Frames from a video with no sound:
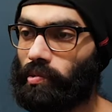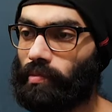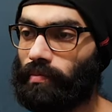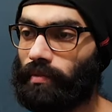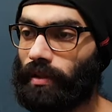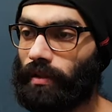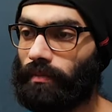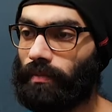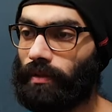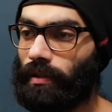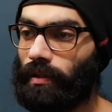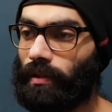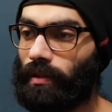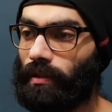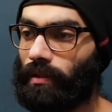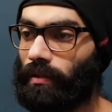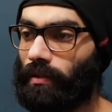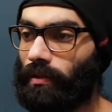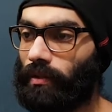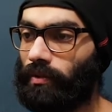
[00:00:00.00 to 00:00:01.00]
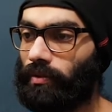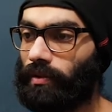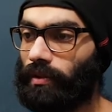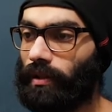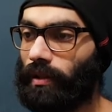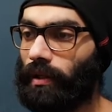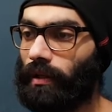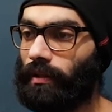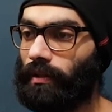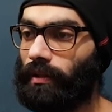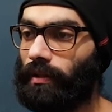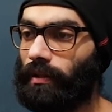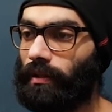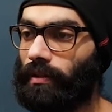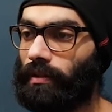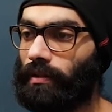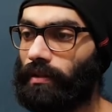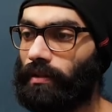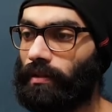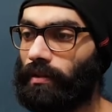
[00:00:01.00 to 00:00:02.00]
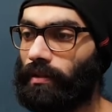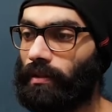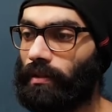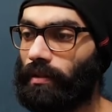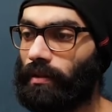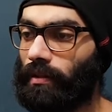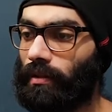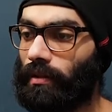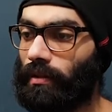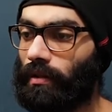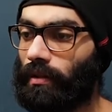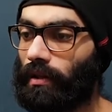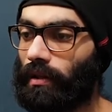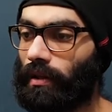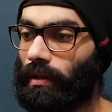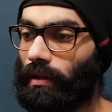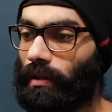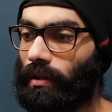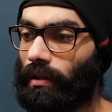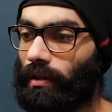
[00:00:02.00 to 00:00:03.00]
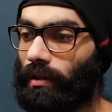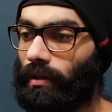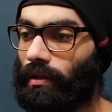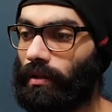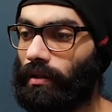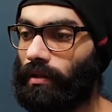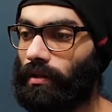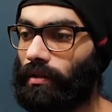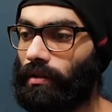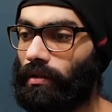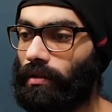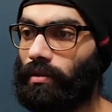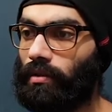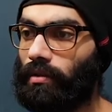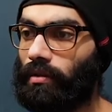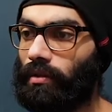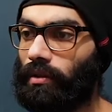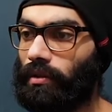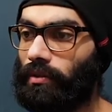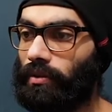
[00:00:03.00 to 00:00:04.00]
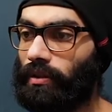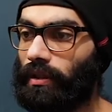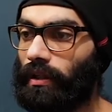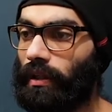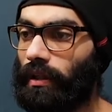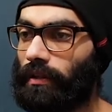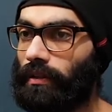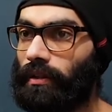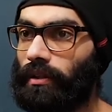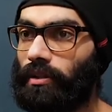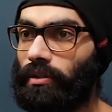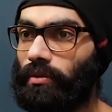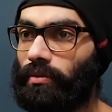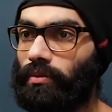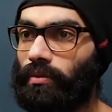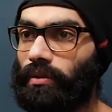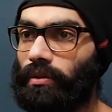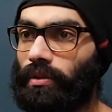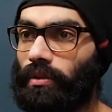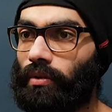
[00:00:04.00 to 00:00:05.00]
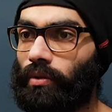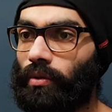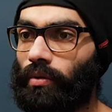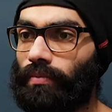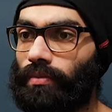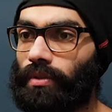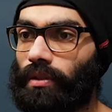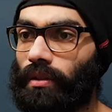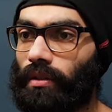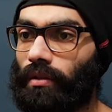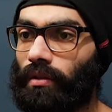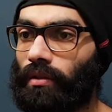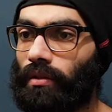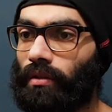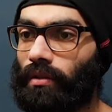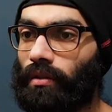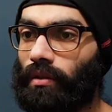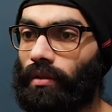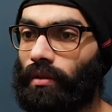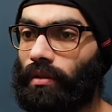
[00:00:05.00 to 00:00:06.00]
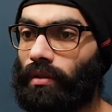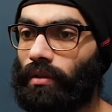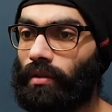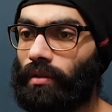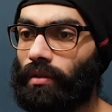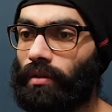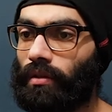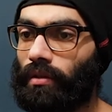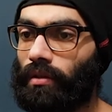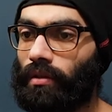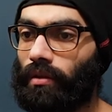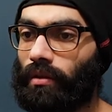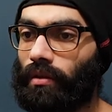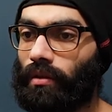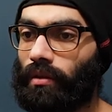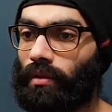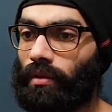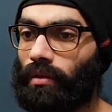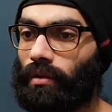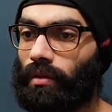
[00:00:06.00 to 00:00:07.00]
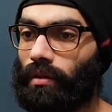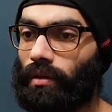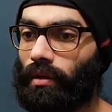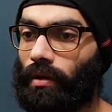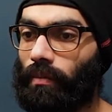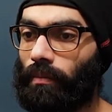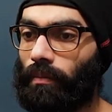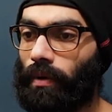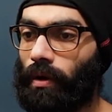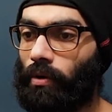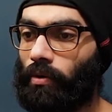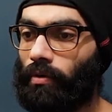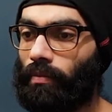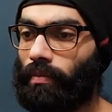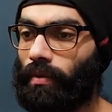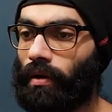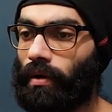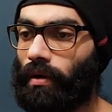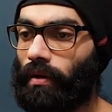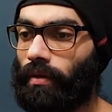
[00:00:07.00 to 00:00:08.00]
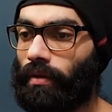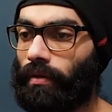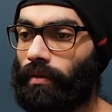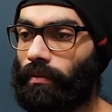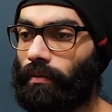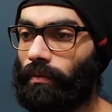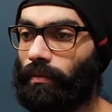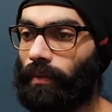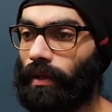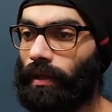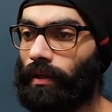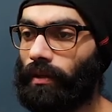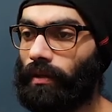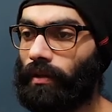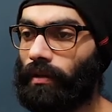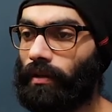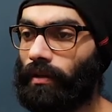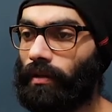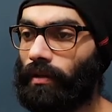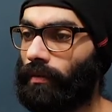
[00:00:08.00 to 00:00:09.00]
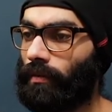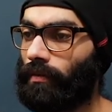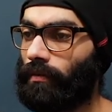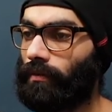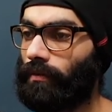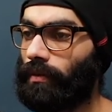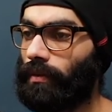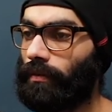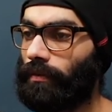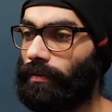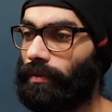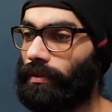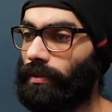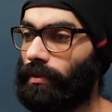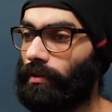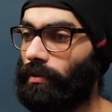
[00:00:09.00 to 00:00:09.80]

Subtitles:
maybe you select these and you select these two and say object, compound path, make. There's a